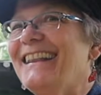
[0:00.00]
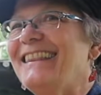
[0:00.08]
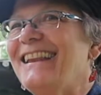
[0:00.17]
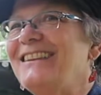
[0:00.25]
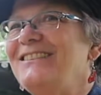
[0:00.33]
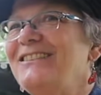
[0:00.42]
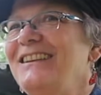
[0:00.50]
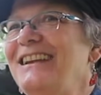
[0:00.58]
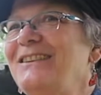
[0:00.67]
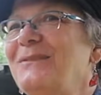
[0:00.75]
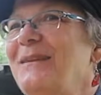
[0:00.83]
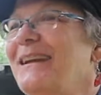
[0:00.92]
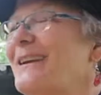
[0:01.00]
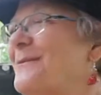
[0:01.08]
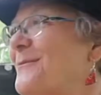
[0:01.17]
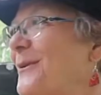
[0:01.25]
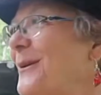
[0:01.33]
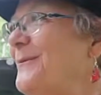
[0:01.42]
That you need to make an
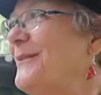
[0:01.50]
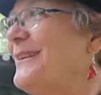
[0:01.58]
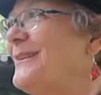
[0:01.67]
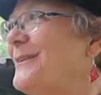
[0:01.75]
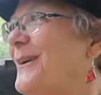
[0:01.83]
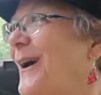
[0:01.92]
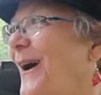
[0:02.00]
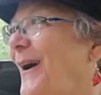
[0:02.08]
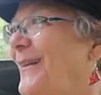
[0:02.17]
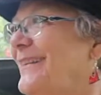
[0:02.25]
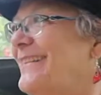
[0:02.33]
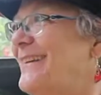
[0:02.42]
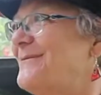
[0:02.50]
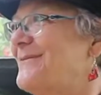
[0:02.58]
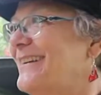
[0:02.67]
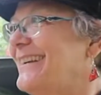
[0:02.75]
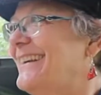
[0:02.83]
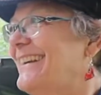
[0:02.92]
appointment to call
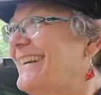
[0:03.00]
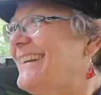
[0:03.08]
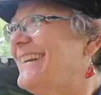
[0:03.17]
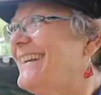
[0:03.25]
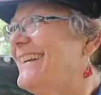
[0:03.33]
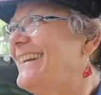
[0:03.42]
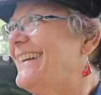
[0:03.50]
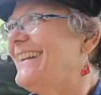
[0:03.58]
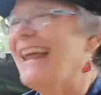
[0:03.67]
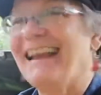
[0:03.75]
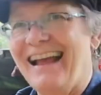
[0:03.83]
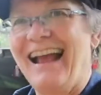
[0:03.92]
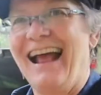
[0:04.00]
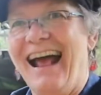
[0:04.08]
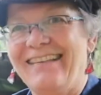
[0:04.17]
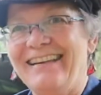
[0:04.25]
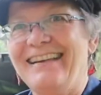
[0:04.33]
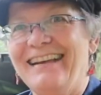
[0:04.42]
someone. Like
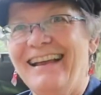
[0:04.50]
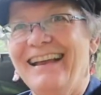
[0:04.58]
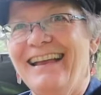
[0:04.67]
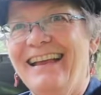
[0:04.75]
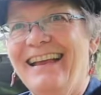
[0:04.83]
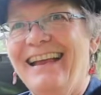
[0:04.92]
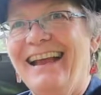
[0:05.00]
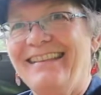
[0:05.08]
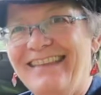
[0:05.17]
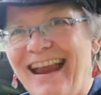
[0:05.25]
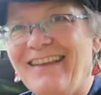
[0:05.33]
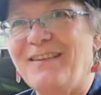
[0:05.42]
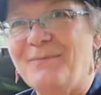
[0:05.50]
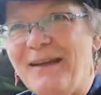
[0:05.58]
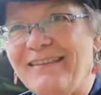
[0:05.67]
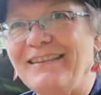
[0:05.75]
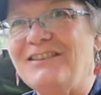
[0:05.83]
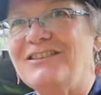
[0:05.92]
as in a text
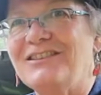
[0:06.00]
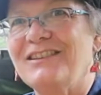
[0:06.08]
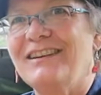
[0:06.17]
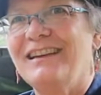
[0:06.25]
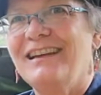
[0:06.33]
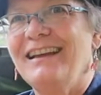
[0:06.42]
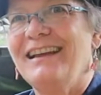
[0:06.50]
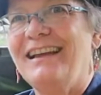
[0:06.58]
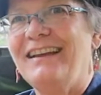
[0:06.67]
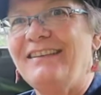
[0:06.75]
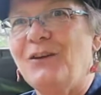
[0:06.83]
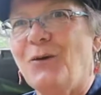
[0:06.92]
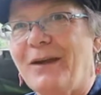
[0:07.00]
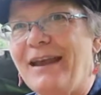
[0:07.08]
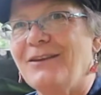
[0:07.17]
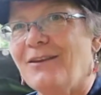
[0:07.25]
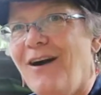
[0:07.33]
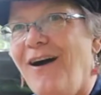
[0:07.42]
message, is it
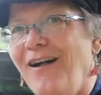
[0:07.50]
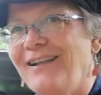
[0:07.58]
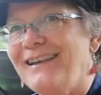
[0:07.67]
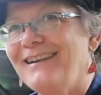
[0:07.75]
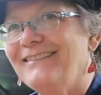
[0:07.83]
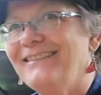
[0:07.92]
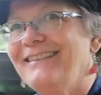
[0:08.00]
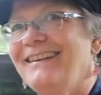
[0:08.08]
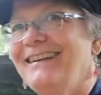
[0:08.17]
okay to call you?